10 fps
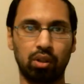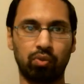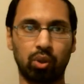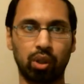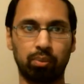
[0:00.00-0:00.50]

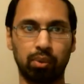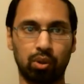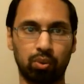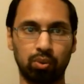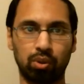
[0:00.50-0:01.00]
Vocab
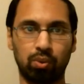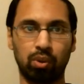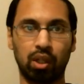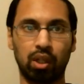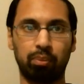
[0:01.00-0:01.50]
Malone to
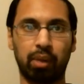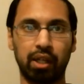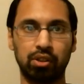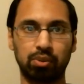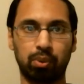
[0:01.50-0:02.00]
buy
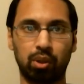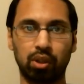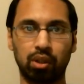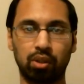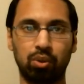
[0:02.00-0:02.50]
this
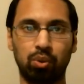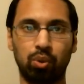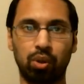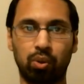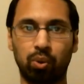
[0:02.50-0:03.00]
book and to do
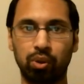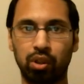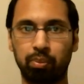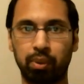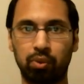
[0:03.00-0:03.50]
their own
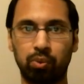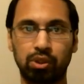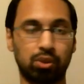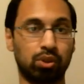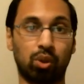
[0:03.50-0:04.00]
independent
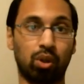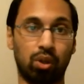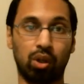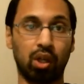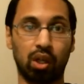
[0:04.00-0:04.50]
research,
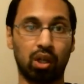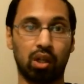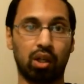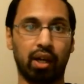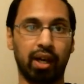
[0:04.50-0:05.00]
or
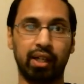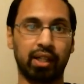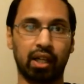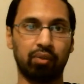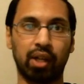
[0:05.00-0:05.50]
any
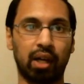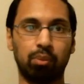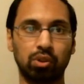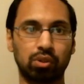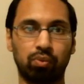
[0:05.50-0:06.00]
kind of
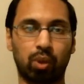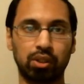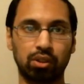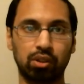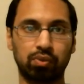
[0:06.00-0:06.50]
non-Muslim
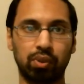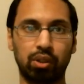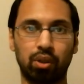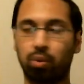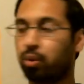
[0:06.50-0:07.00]
watching this
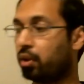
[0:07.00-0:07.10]
video.